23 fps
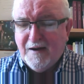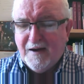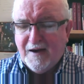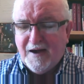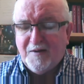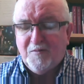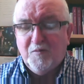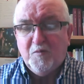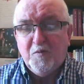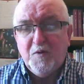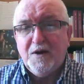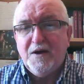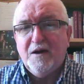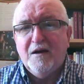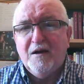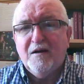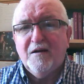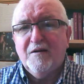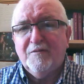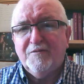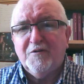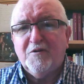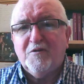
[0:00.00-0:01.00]
And we,
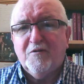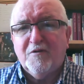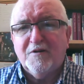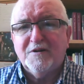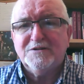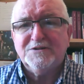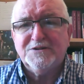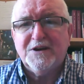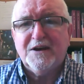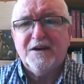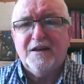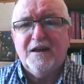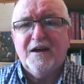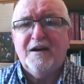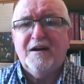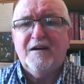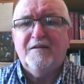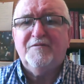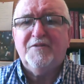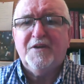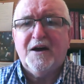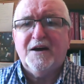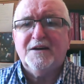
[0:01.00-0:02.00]
of course, can
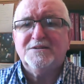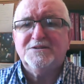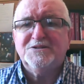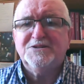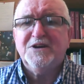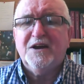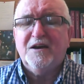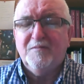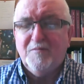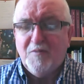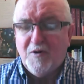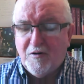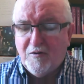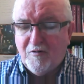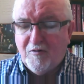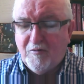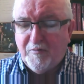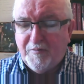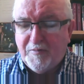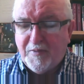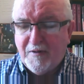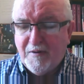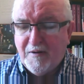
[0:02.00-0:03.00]
have that same
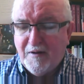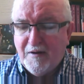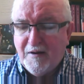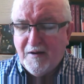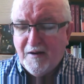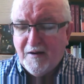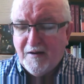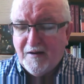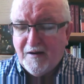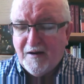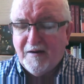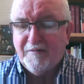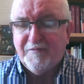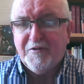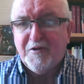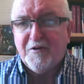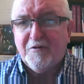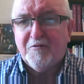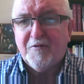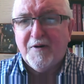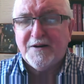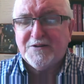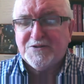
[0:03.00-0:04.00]
hope of
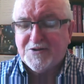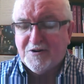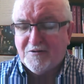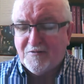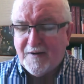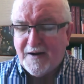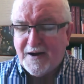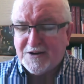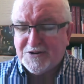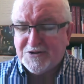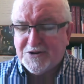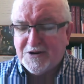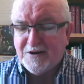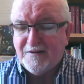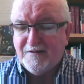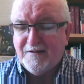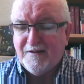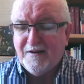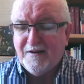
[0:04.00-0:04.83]
the resurrection,